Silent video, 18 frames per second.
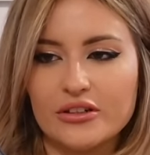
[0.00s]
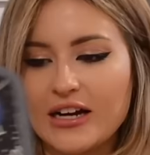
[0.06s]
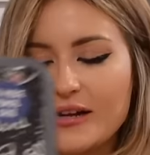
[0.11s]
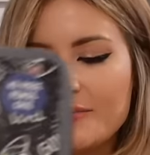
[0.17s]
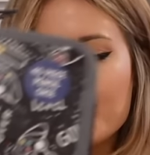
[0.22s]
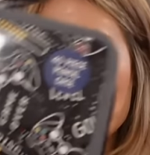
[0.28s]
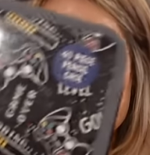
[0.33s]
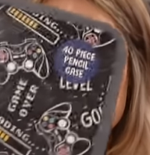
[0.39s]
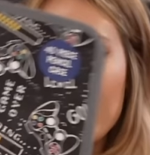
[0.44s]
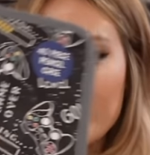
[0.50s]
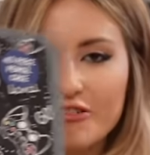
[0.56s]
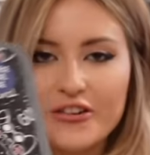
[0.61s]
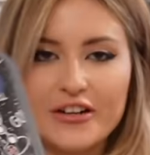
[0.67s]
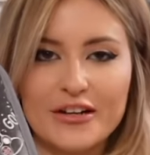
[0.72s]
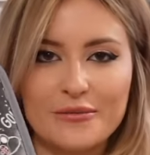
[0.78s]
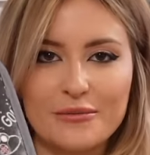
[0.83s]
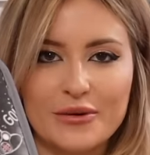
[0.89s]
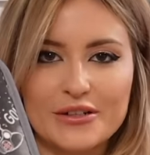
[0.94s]
I'm really,
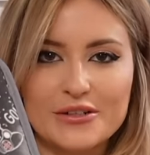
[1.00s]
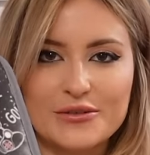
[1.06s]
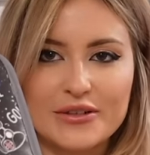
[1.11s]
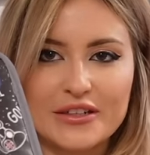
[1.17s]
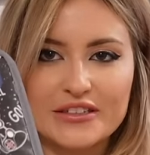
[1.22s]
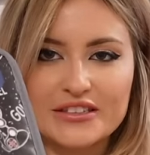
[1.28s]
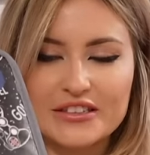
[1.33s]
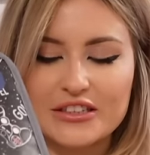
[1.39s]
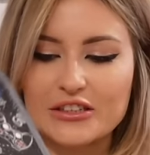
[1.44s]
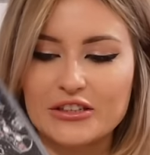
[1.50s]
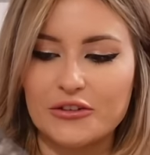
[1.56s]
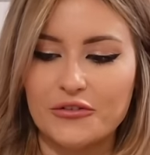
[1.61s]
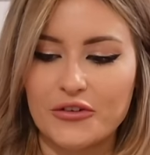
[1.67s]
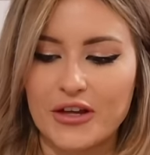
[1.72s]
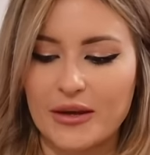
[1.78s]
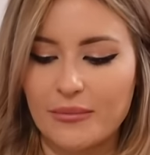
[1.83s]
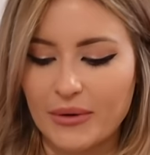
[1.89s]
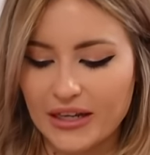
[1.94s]
really impressed with that. He's gonna love
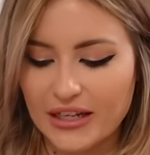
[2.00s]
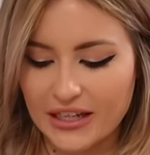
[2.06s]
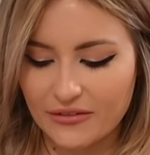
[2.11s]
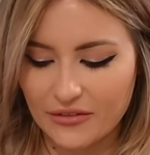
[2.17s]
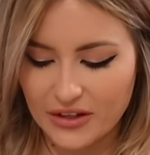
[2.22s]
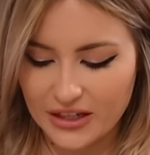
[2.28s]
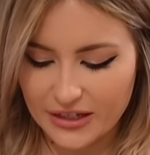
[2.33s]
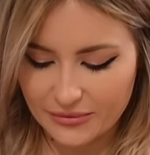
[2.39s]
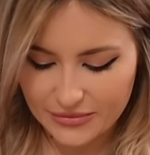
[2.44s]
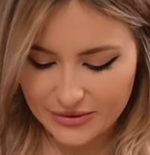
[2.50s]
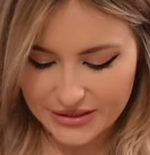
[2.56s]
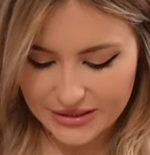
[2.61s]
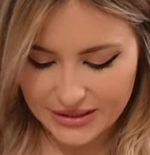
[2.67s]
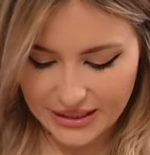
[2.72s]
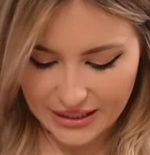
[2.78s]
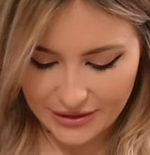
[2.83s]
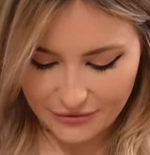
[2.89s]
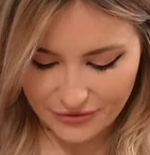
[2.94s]
it. I might give it him
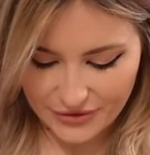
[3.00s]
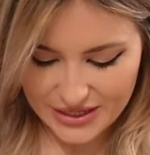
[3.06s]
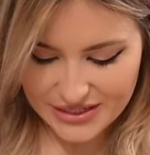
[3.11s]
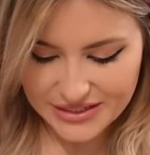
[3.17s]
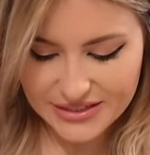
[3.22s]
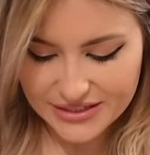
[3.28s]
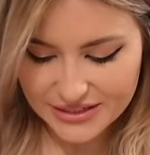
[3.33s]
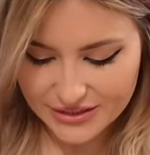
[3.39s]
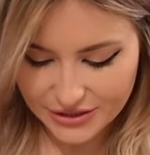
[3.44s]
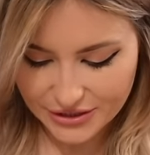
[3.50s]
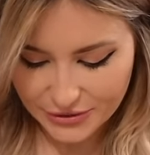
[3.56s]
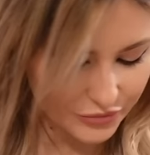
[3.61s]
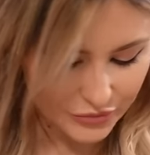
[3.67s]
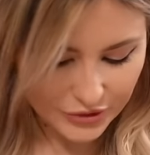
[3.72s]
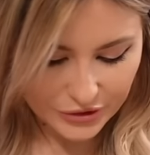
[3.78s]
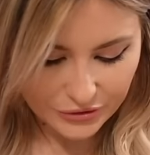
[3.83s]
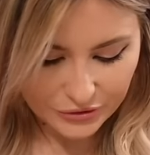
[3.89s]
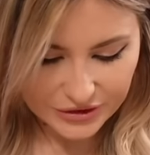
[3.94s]
like for Easter
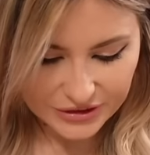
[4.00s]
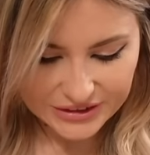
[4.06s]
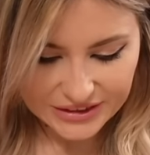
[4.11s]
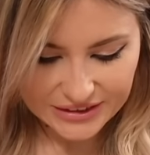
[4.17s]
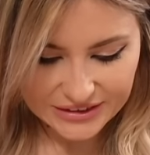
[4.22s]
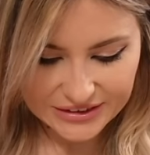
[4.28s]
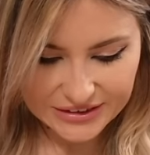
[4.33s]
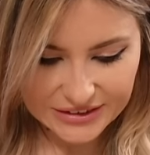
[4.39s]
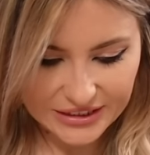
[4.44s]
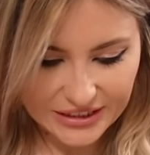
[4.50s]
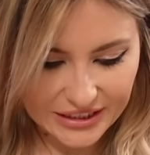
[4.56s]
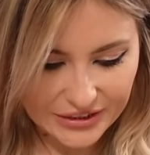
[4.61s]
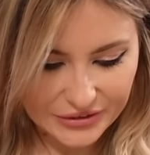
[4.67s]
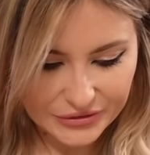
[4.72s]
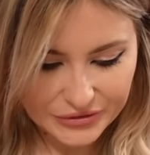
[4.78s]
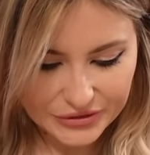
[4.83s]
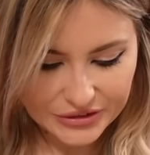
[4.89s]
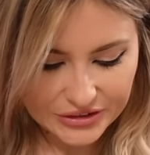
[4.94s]
with all his Easter
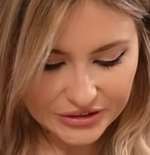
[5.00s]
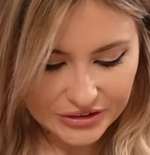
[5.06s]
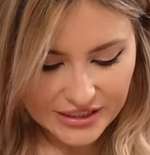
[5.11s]
gifts.